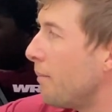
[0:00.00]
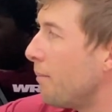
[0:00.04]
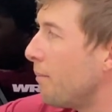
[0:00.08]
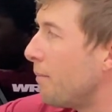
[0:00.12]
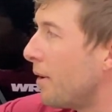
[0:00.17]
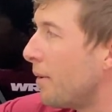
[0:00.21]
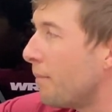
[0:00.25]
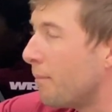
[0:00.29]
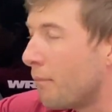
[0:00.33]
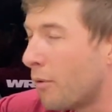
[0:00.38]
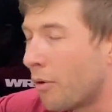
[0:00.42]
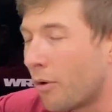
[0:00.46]

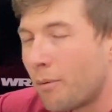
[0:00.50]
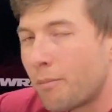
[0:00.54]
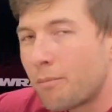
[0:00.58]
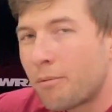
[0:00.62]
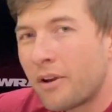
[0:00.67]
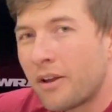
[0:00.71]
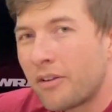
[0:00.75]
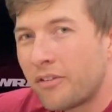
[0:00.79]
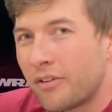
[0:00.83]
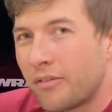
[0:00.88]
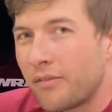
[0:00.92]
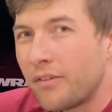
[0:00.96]
but more
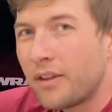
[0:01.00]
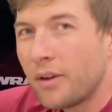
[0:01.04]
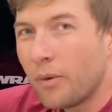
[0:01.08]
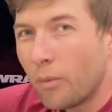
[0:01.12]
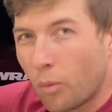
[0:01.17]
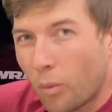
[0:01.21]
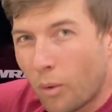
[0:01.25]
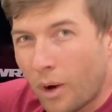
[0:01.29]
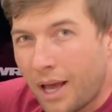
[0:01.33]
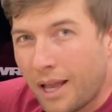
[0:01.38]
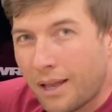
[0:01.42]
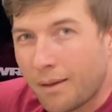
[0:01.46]
impressively,
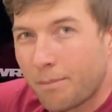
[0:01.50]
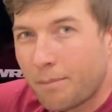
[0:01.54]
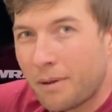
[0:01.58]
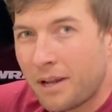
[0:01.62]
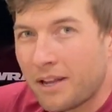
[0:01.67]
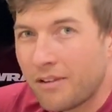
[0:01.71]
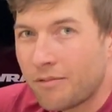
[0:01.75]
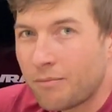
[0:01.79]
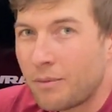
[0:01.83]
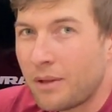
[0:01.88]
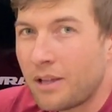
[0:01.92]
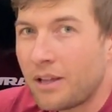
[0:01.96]
wet
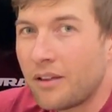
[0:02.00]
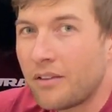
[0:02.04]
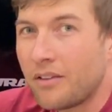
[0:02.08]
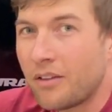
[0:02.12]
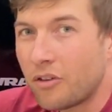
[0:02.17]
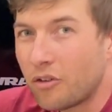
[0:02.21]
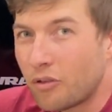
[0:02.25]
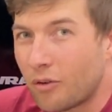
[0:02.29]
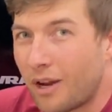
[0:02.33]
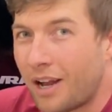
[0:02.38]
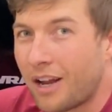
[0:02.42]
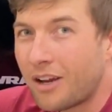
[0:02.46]
pavement,
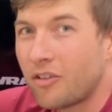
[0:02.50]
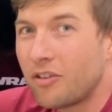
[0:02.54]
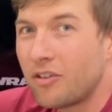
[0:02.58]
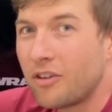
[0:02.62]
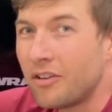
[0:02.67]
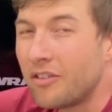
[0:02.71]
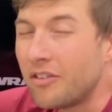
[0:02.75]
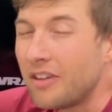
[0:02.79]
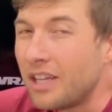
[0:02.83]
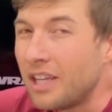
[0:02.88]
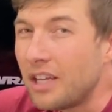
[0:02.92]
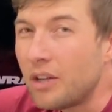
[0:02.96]
the traction
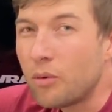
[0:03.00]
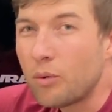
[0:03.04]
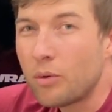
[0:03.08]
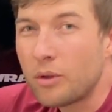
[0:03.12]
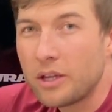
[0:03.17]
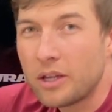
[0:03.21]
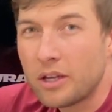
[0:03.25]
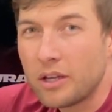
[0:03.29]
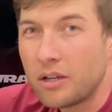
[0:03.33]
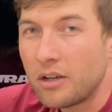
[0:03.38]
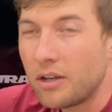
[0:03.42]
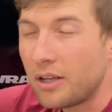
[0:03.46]
is
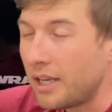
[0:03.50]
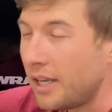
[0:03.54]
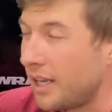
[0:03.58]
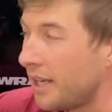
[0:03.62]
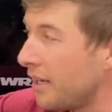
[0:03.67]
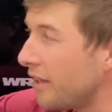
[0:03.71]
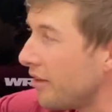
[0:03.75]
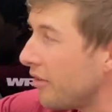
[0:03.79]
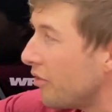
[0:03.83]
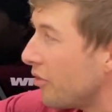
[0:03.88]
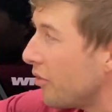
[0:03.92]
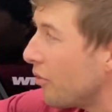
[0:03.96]
equally good.
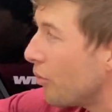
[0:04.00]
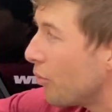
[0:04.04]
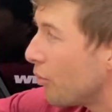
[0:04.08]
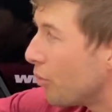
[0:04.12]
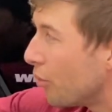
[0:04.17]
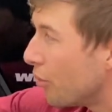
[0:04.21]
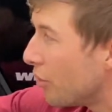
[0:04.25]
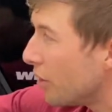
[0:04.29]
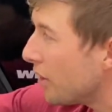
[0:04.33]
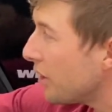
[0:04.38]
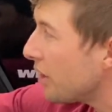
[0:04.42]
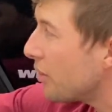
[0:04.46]
It is
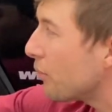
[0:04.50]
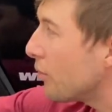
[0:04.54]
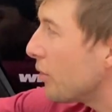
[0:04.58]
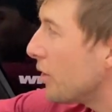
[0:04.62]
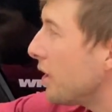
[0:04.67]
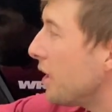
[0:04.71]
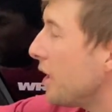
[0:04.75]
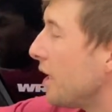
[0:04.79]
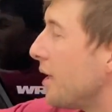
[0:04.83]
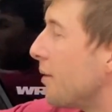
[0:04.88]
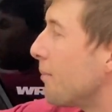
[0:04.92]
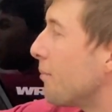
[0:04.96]
really,
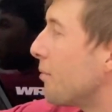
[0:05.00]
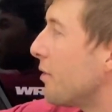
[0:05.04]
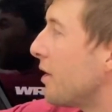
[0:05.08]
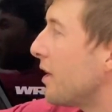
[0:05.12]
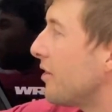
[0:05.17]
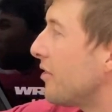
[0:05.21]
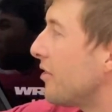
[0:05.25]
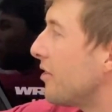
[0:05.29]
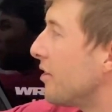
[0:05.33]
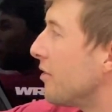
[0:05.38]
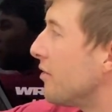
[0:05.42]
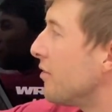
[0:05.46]
really
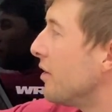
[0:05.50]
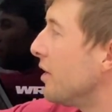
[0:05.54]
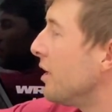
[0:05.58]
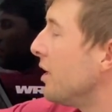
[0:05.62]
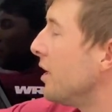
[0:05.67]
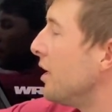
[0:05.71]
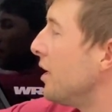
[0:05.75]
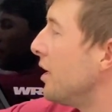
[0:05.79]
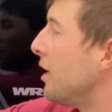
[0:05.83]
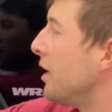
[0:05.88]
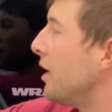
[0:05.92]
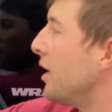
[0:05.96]
impressive.
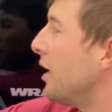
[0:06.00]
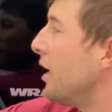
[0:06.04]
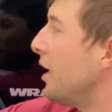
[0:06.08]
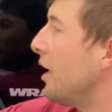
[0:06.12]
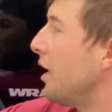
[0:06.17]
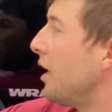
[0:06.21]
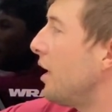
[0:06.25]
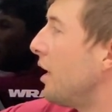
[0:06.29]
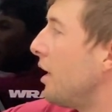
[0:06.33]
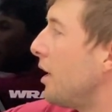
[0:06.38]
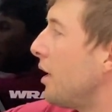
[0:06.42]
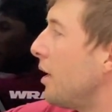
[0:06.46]

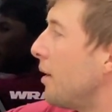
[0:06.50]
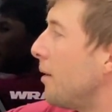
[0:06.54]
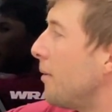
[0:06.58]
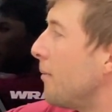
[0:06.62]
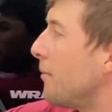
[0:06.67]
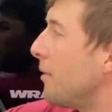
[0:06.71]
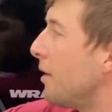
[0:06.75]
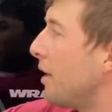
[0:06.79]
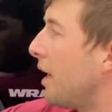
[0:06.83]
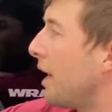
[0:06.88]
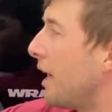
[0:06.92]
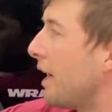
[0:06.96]

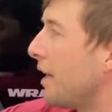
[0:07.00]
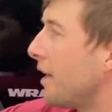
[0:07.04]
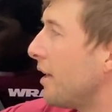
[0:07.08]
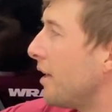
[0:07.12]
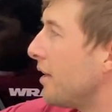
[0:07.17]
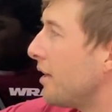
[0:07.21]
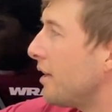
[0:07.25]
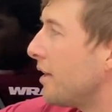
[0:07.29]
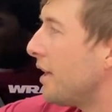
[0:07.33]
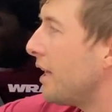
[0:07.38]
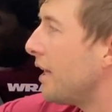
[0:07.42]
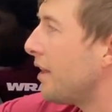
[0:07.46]

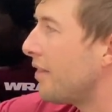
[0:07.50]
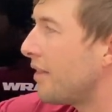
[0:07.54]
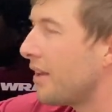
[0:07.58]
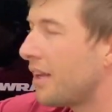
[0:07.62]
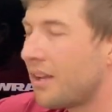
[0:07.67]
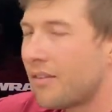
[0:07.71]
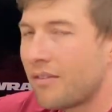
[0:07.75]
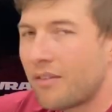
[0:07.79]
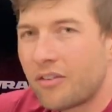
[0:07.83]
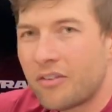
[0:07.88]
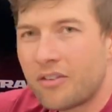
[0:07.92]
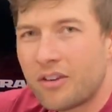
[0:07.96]
I can't
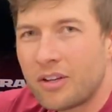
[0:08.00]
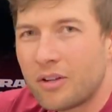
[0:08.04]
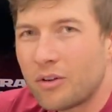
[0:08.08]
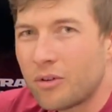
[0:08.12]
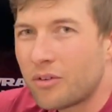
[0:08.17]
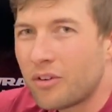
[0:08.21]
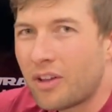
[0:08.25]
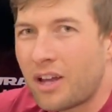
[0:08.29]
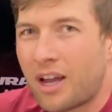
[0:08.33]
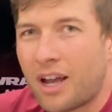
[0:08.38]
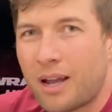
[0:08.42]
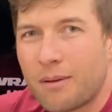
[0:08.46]
think of a
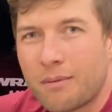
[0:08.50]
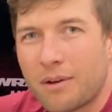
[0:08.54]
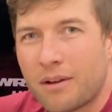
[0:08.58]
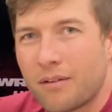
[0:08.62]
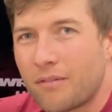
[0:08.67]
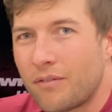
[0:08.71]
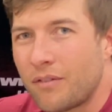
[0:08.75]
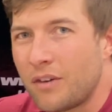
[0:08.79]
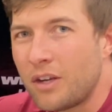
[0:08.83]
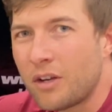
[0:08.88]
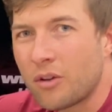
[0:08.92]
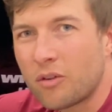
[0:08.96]
single time
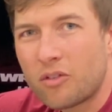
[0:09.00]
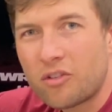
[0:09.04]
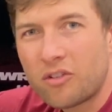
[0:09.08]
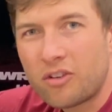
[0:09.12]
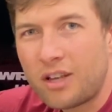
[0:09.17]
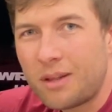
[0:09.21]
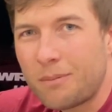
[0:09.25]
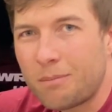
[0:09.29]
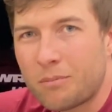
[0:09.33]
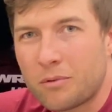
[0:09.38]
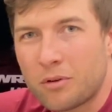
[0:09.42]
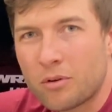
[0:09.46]
I've
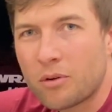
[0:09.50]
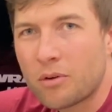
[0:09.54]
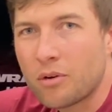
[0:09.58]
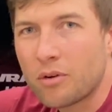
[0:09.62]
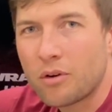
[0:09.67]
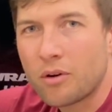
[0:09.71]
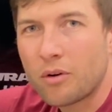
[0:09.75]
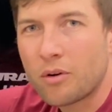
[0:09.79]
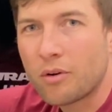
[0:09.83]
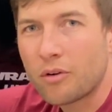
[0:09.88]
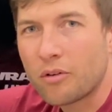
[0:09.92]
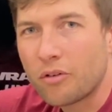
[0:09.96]
slipped
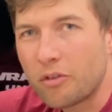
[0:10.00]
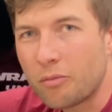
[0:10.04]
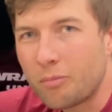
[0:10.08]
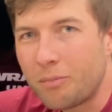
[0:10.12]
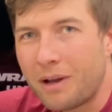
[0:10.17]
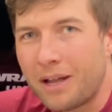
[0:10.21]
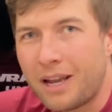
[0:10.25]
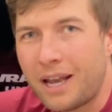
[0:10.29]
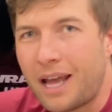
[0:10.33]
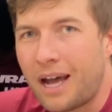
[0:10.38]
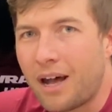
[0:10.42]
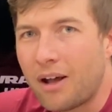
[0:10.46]
or
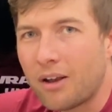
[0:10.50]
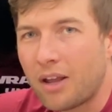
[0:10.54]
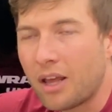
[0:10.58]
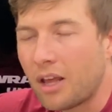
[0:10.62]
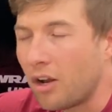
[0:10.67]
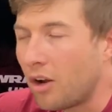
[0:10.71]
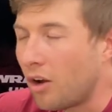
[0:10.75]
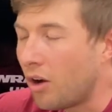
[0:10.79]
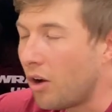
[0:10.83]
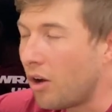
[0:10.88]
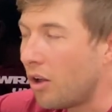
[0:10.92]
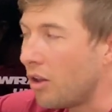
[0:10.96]
spun out
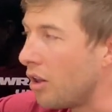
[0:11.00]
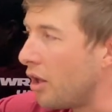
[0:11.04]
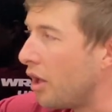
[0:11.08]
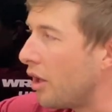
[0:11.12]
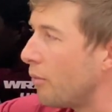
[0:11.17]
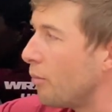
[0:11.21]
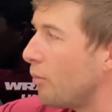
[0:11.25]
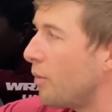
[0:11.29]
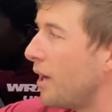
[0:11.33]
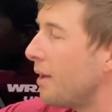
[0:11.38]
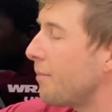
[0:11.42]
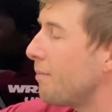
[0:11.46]
at all
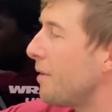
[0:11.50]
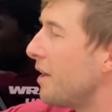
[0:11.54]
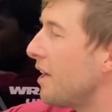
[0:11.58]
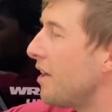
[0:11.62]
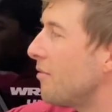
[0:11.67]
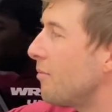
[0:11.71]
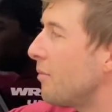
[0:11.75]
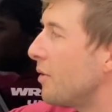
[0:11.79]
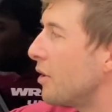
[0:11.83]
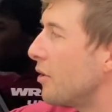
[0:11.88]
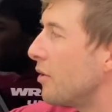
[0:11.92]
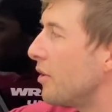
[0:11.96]
on wet
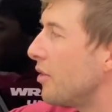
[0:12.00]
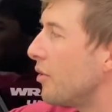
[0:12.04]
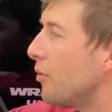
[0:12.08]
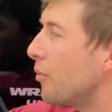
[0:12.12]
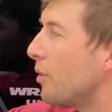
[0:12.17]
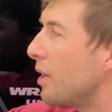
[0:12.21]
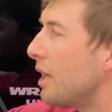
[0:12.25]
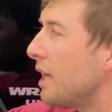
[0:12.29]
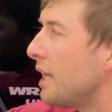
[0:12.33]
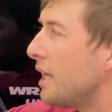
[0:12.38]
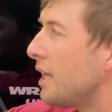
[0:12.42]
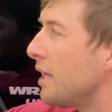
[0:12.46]
pavement or in the
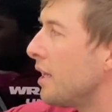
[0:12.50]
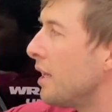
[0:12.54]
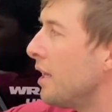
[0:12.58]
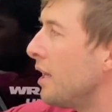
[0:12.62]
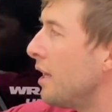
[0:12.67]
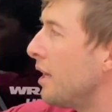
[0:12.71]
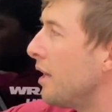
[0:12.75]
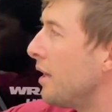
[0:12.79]
rain.